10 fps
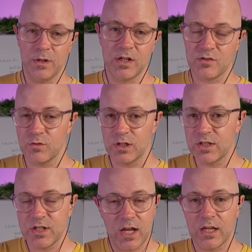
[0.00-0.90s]
it's really
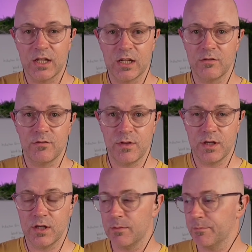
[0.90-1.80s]
targeting
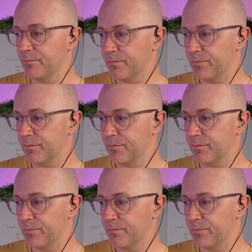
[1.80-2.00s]
the